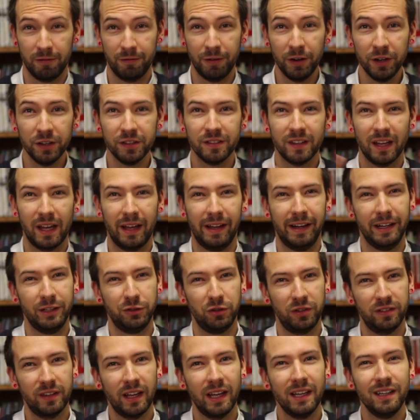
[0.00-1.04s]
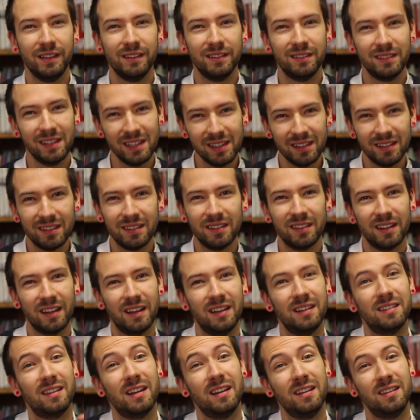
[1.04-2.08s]
First, I have to say this
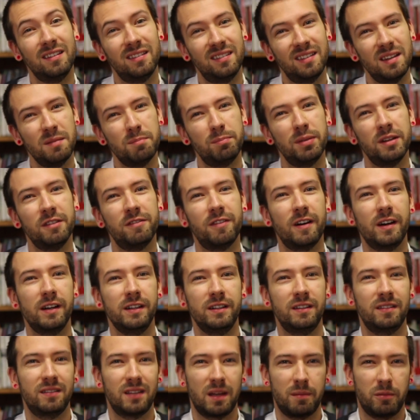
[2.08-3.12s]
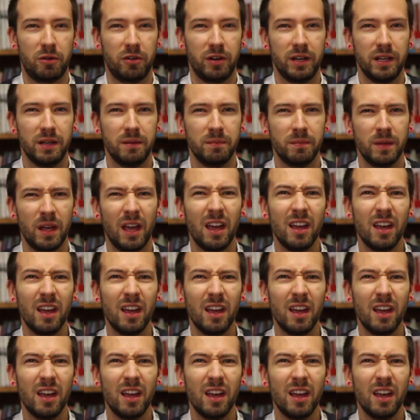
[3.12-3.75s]
is a simplified summary.